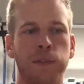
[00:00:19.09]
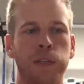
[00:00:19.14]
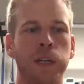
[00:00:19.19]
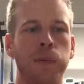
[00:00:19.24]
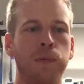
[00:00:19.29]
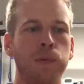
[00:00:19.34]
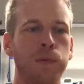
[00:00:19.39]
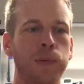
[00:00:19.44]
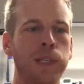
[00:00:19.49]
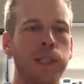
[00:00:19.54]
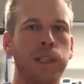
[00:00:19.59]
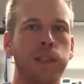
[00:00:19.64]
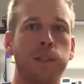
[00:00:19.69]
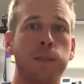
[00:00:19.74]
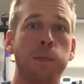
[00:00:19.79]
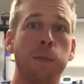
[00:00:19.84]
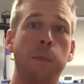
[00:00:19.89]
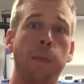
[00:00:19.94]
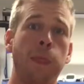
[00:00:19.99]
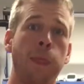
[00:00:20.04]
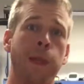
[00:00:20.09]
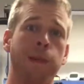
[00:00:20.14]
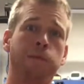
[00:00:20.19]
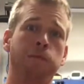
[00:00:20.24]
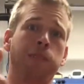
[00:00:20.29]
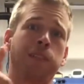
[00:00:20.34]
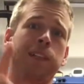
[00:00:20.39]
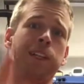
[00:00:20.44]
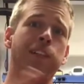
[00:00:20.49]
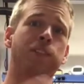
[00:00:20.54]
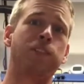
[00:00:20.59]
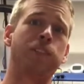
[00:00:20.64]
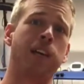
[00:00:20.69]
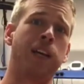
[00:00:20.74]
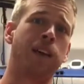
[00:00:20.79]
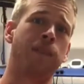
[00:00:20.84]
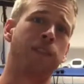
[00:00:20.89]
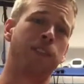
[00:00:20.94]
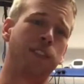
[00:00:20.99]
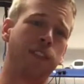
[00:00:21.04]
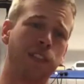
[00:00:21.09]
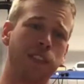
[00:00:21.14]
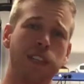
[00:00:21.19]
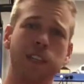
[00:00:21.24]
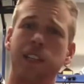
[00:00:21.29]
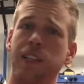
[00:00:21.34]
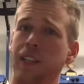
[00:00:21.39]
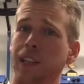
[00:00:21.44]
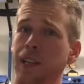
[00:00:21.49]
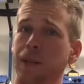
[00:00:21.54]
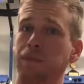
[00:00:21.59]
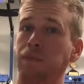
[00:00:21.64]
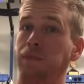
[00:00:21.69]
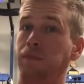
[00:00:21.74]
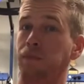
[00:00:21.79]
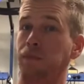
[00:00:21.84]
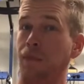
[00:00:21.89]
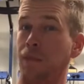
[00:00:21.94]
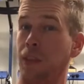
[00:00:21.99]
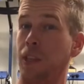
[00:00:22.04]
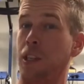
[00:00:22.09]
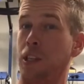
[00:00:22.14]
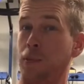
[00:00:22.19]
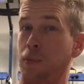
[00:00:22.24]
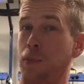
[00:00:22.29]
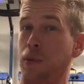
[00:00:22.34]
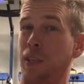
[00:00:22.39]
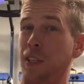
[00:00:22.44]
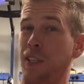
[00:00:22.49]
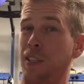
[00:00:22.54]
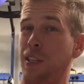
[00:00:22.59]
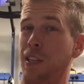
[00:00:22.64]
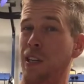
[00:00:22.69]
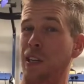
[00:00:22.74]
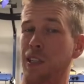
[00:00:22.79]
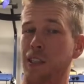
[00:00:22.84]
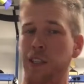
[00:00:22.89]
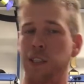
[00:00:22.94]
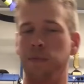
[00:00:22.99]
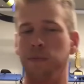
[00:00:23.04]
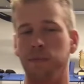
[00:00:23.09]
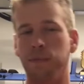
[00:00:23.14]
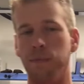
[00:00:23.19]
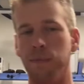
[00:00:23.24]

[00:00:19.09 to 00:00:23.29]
for a couple weeks. In case you haven't seen it yet, it's pretty snazzy.